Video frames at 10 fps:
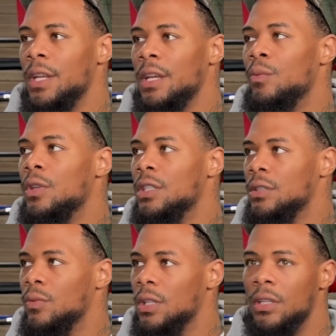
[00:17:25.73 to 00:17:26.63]
he was,
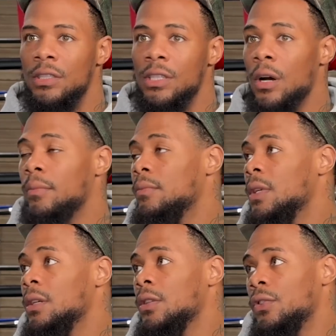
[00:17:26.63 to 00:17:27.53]
the top
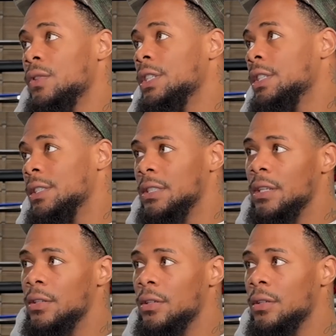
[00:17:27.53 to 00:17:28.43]
3
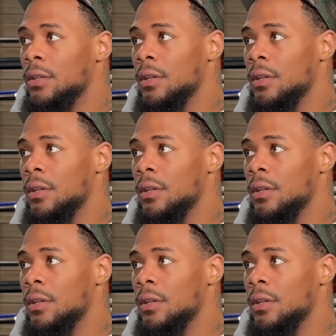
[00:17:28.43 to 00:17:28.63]
contender,